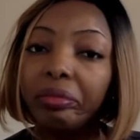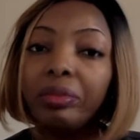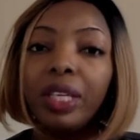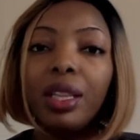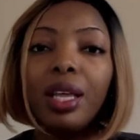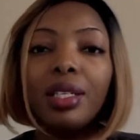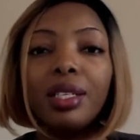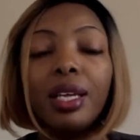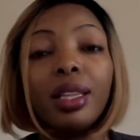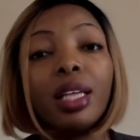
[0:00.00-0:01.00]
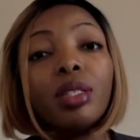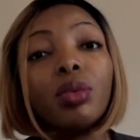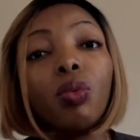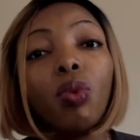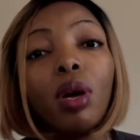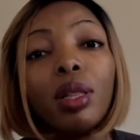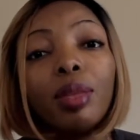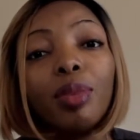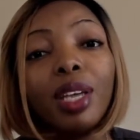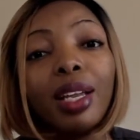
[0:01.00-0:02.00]
and that's it. And that's what the
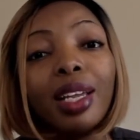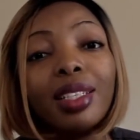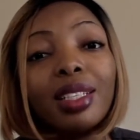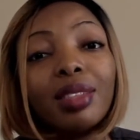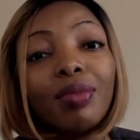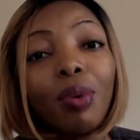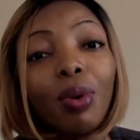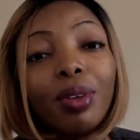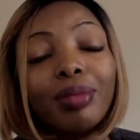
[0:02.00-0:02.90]
BLS is for.